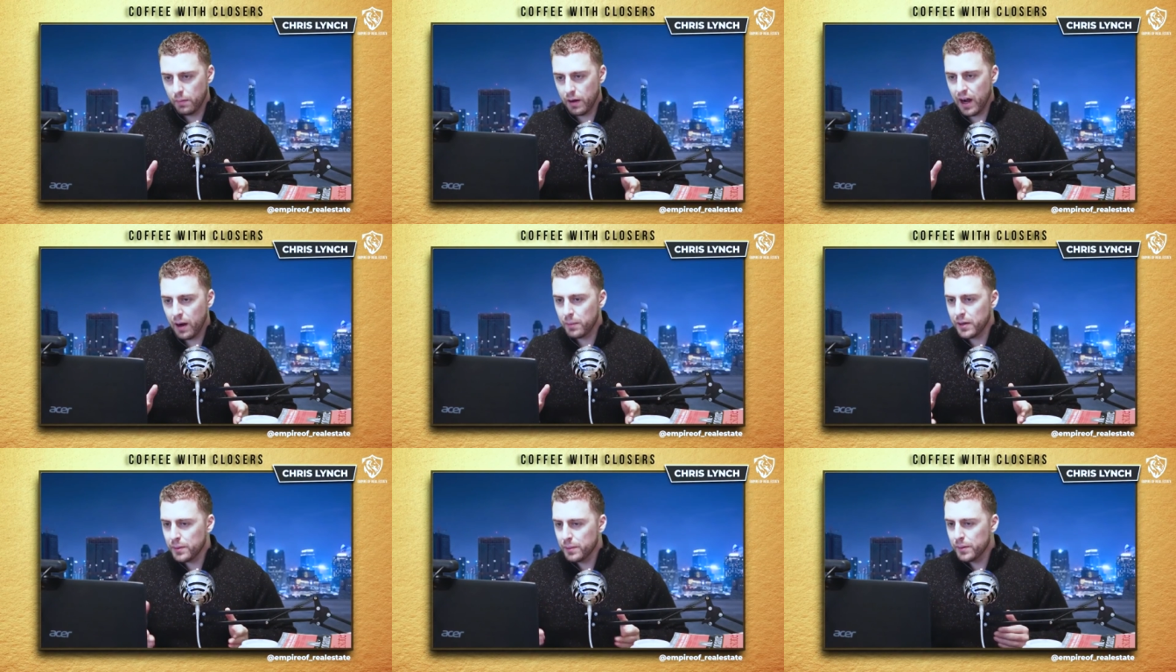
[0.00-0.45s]

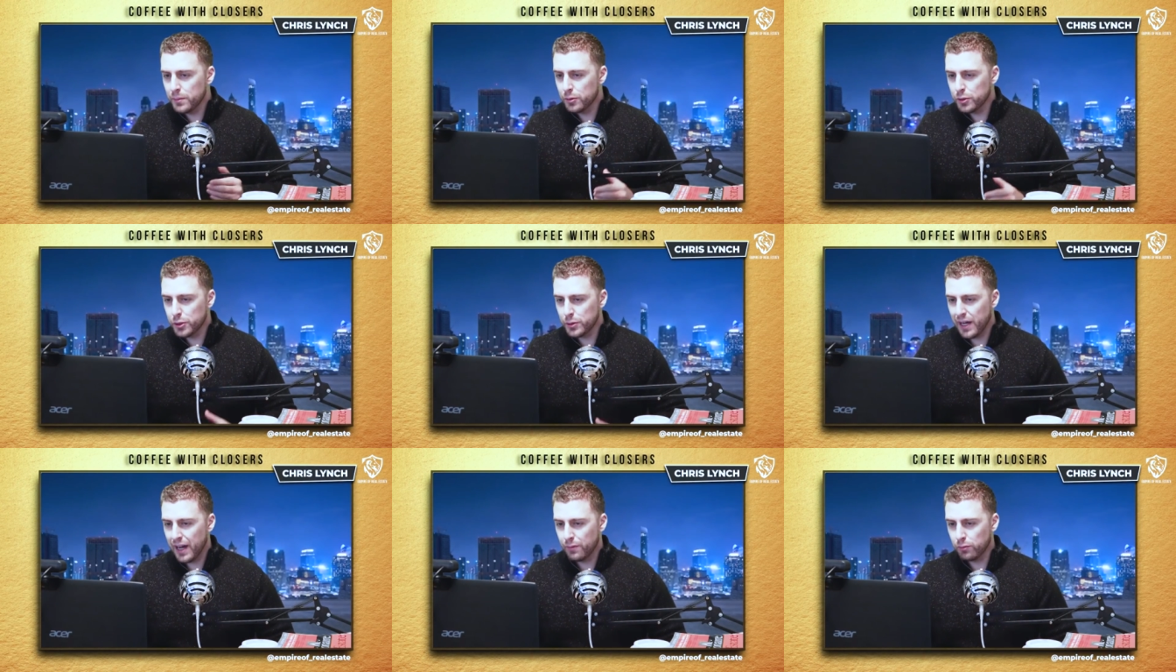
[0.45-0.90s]
How
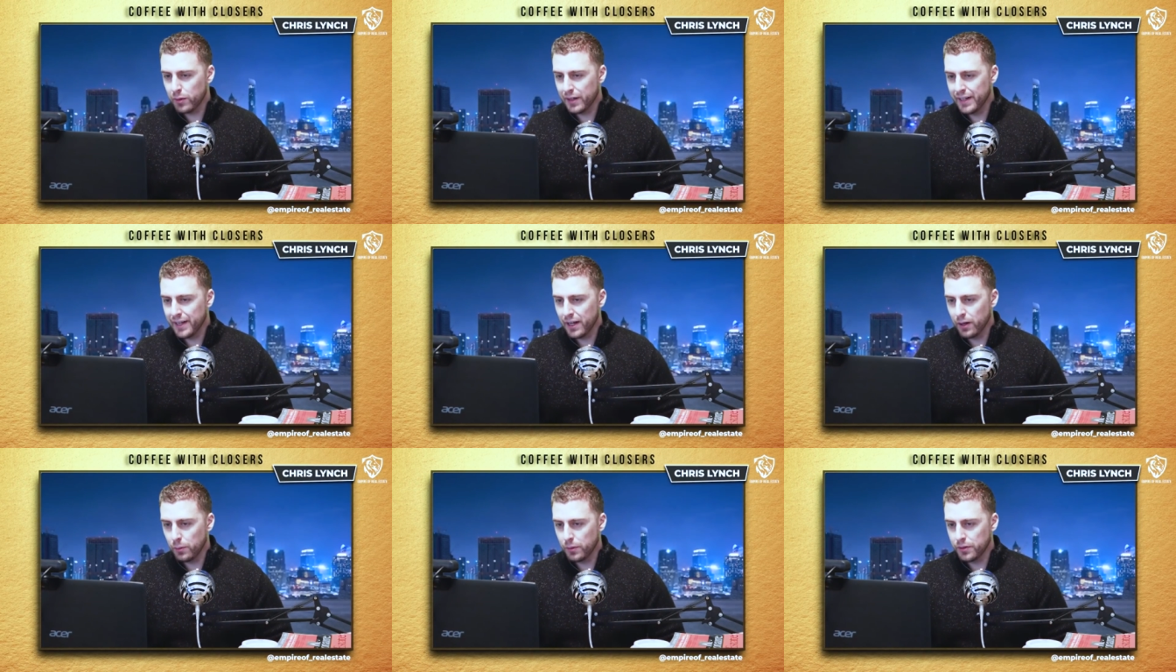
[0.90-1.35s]
many people do
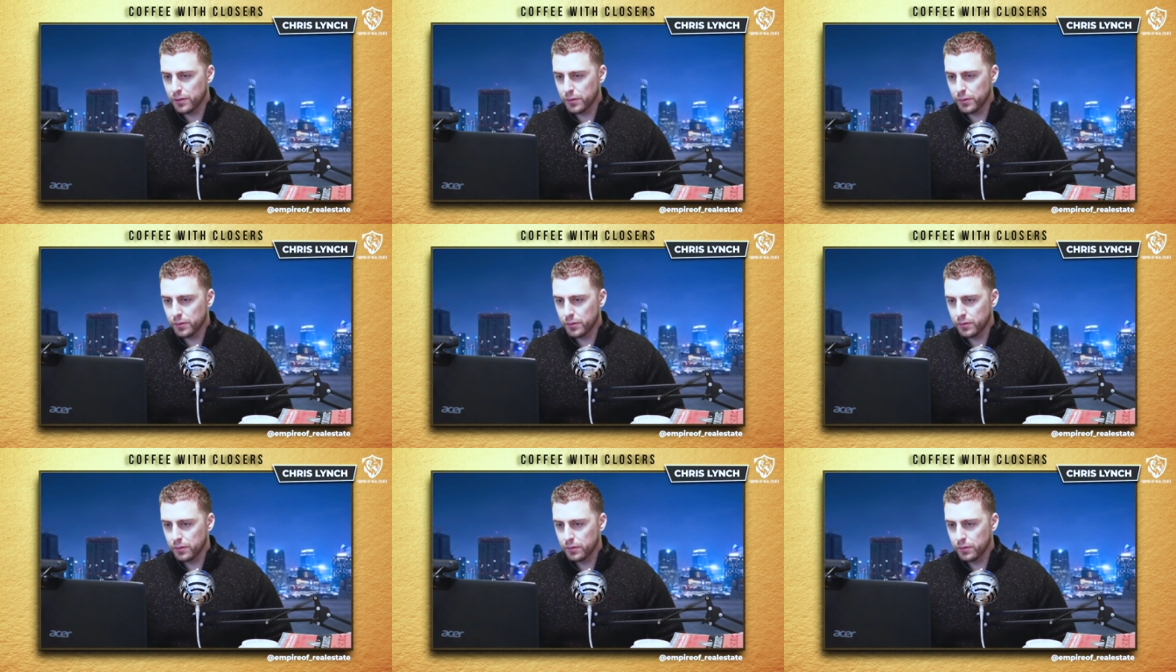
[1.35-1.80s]
you have right
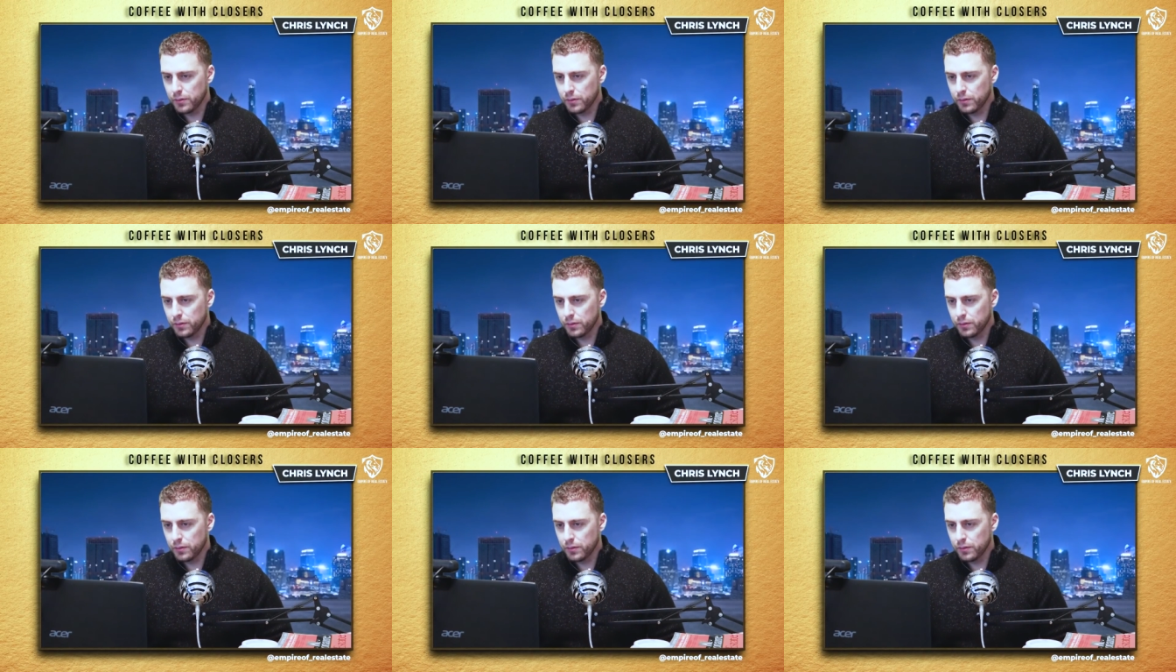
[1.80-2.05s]
now with you?